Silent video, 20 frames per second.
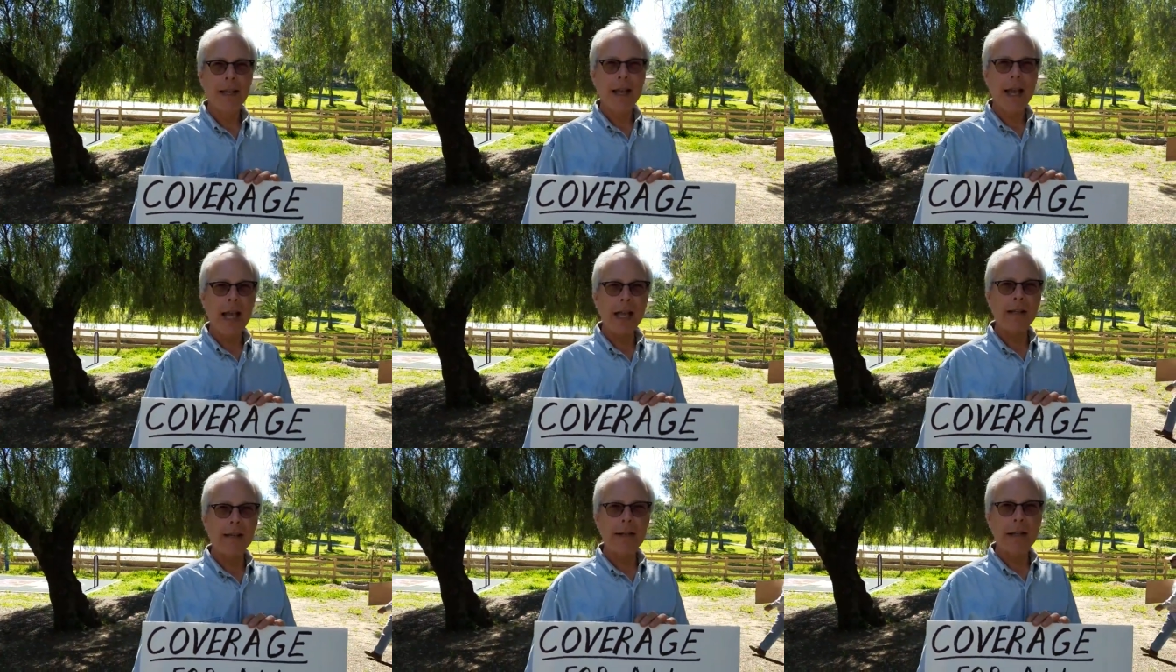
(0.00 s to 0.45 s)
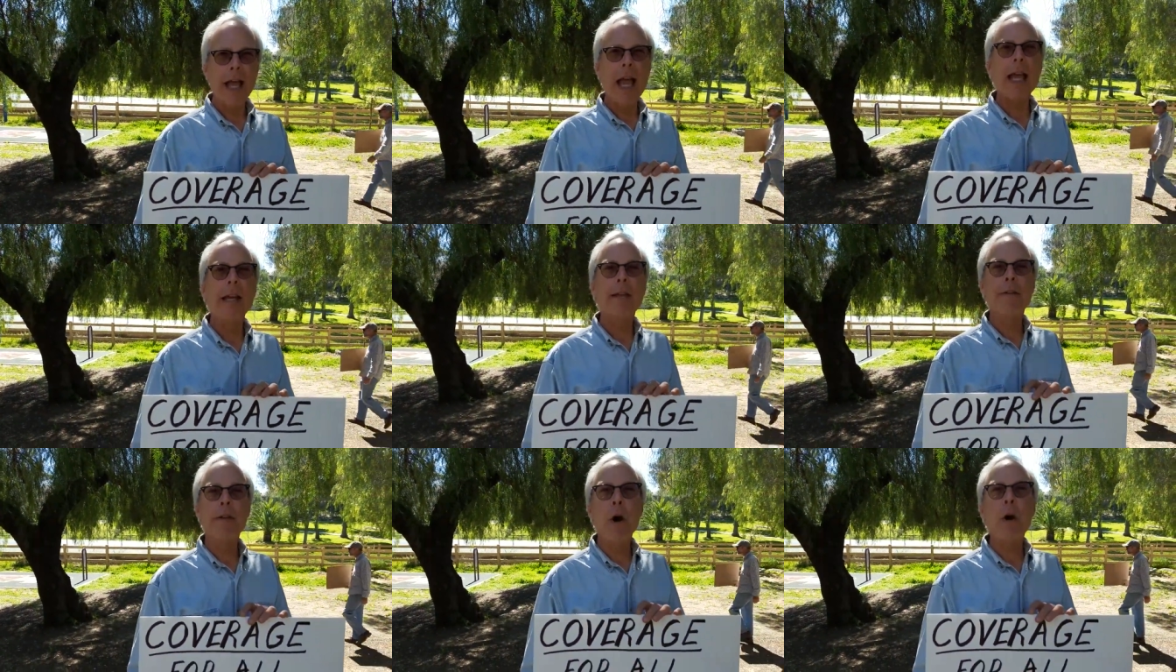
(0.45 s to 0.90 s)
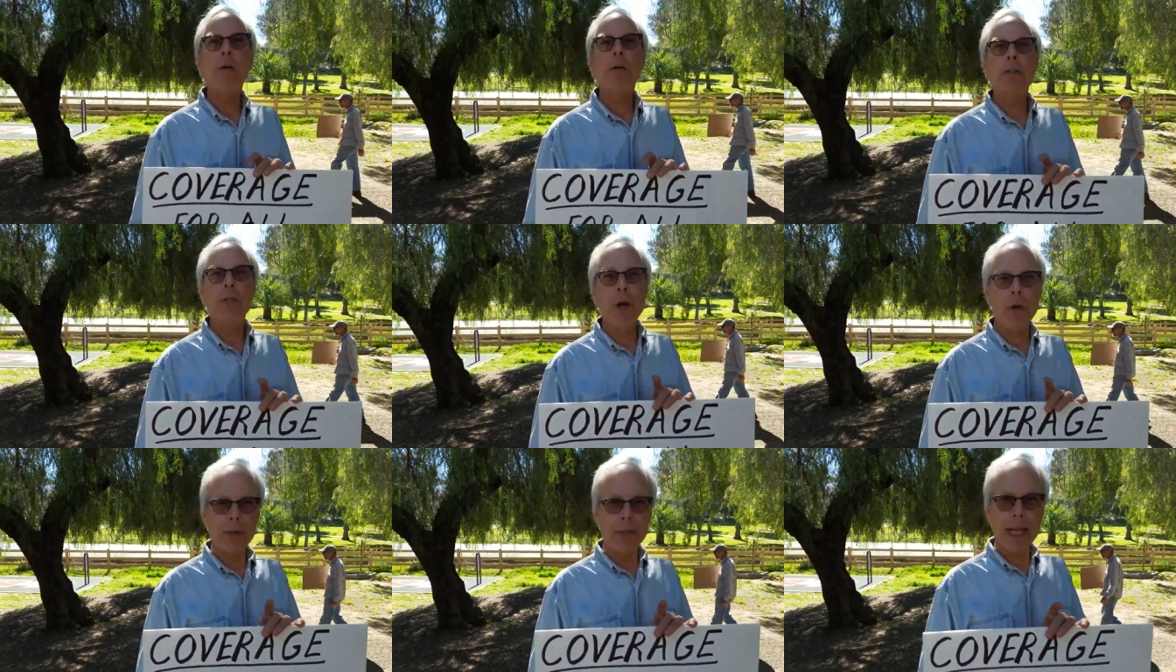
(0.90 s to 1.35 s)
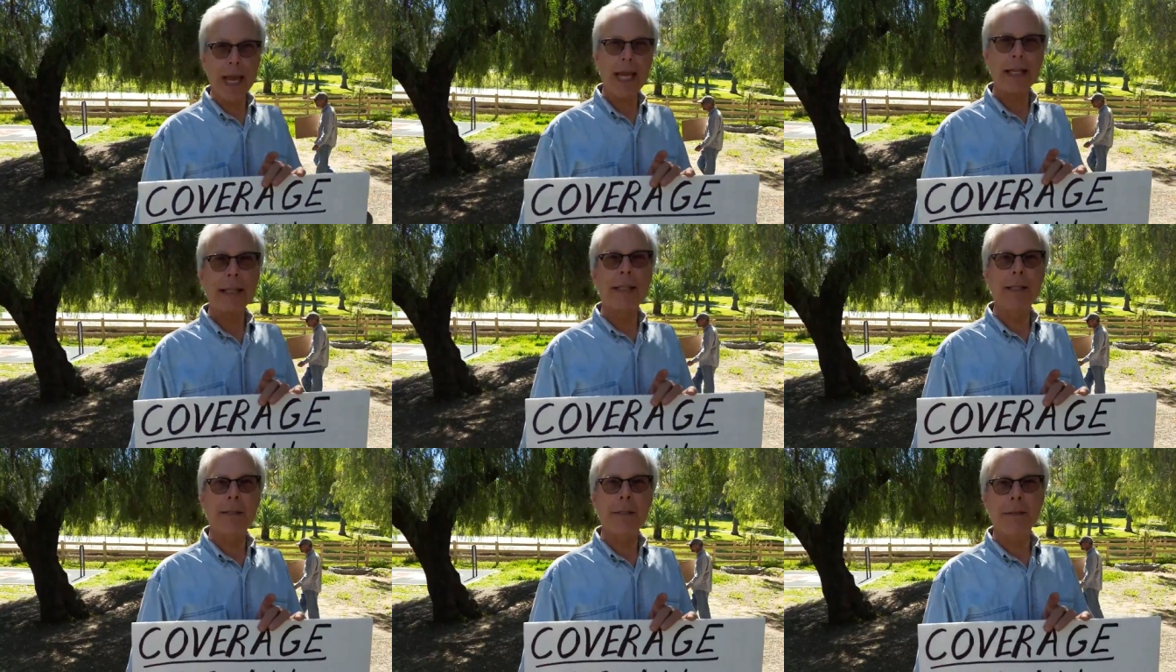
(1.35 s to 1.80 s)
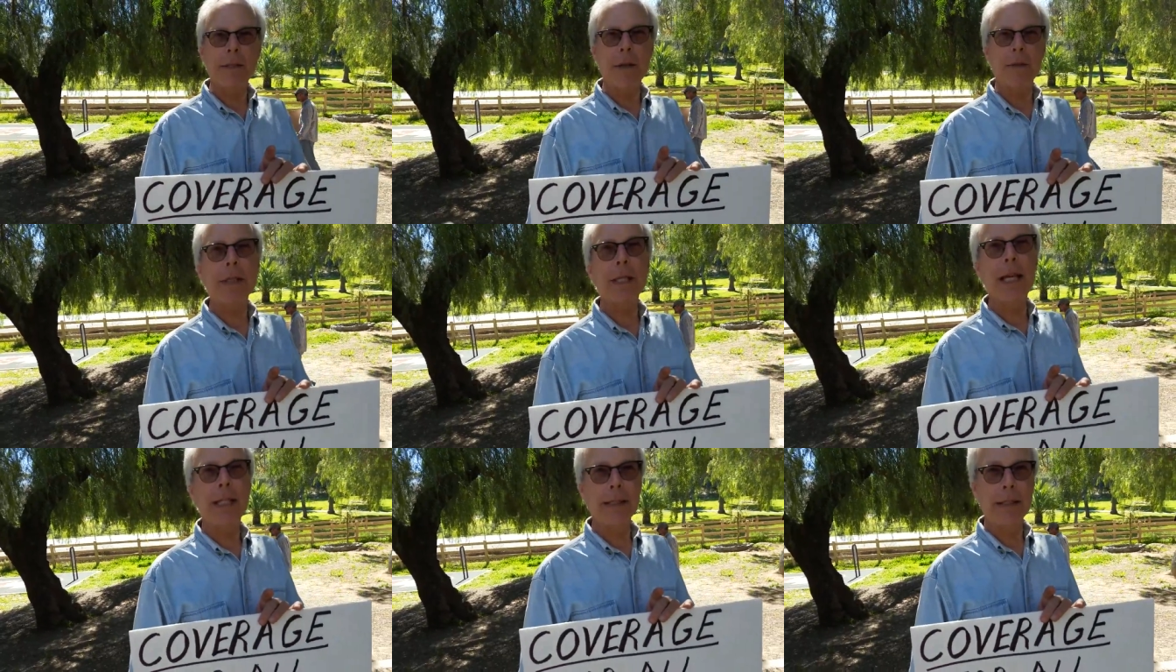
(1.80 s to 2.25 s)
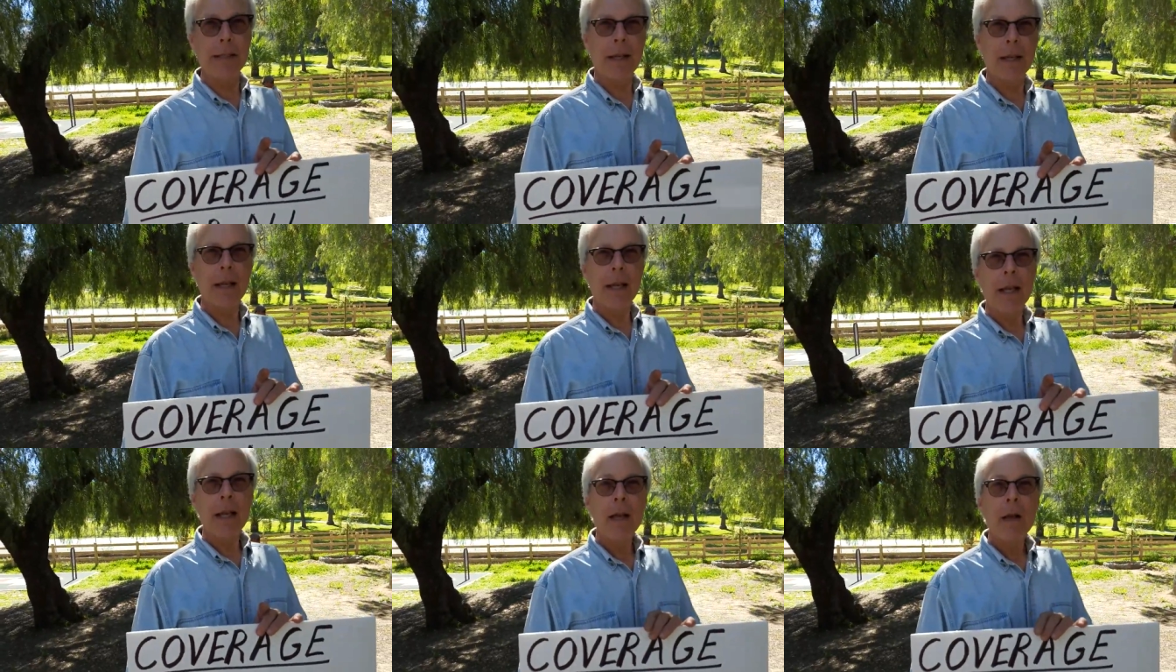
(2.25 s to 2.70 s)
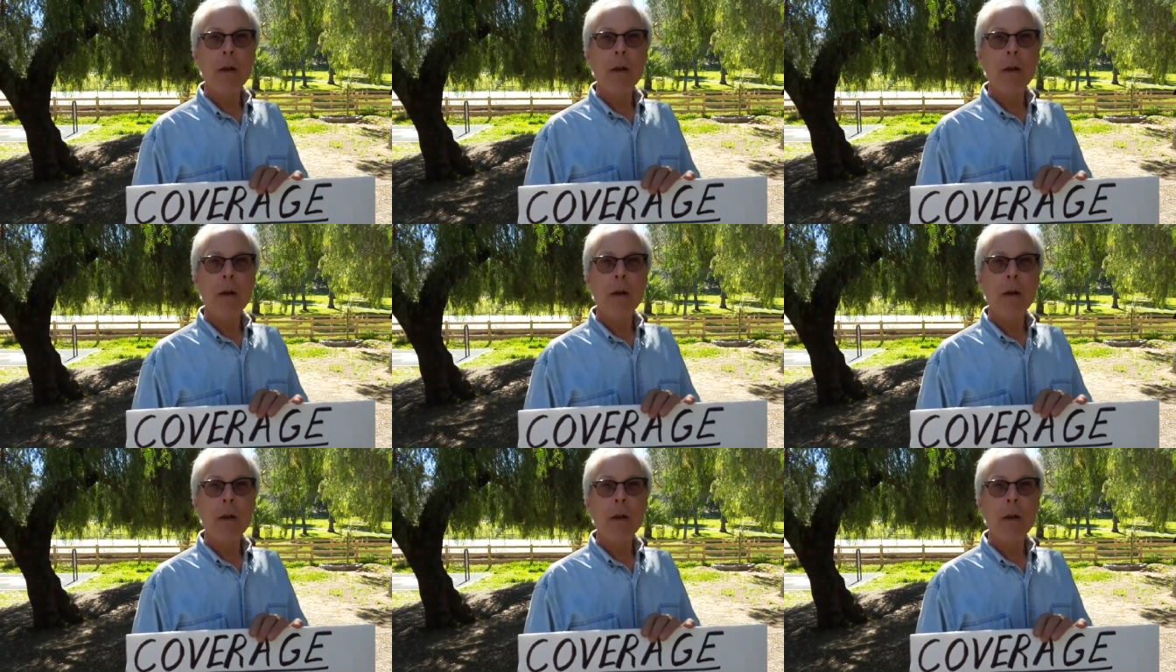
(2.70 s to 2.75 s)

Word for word: So you do it out of your own money, but not through the